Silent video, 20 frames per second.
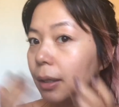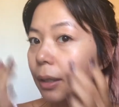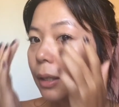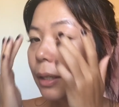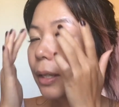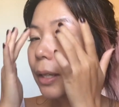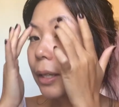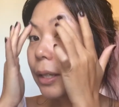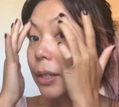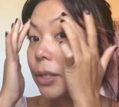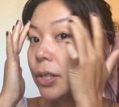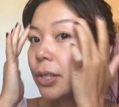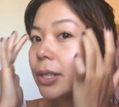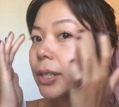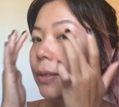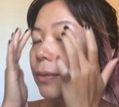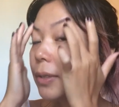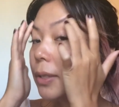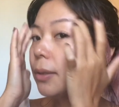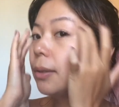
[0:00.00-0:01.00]
Yeah, and it
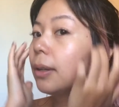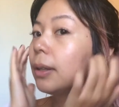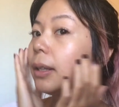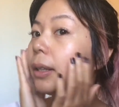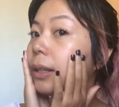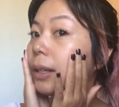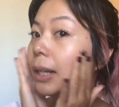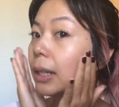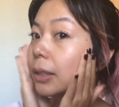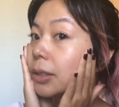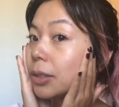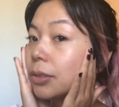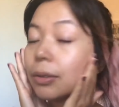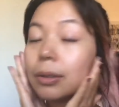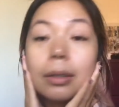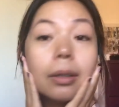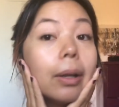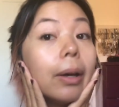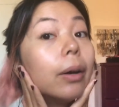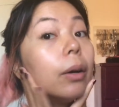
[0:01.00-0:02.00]
just gives you a little
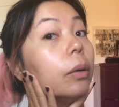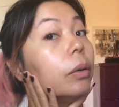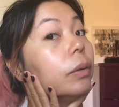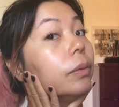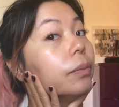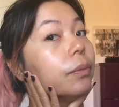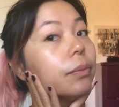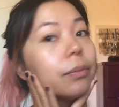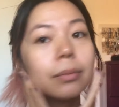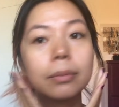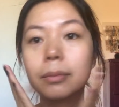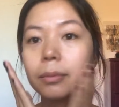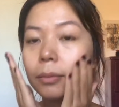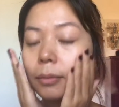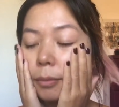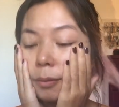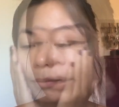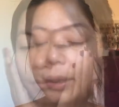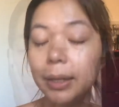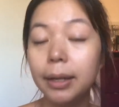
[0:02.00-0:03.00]
extra glow.
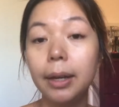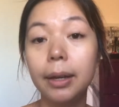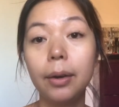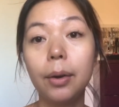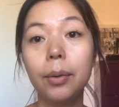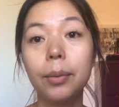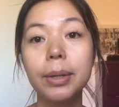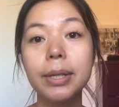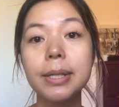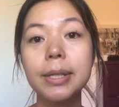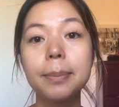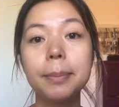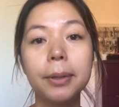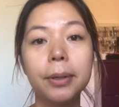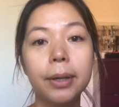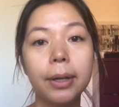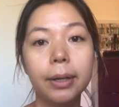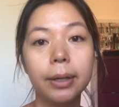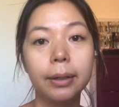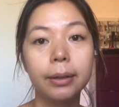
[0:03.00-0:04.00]
And then I always
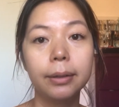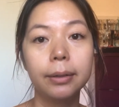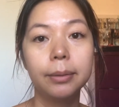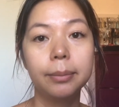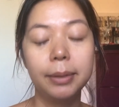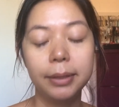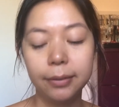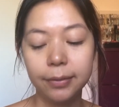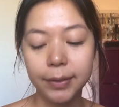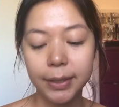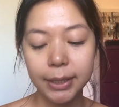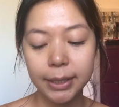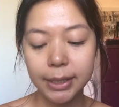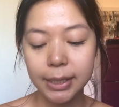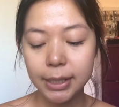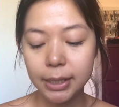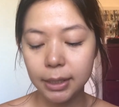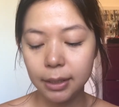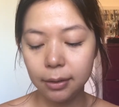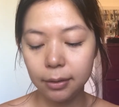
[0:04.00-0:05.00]
put on a little bit of
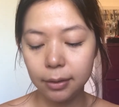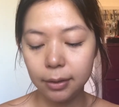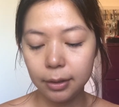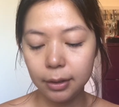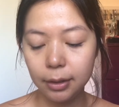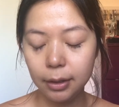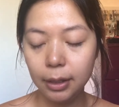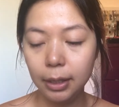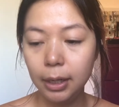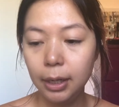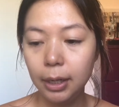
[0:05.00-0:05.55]
concealer,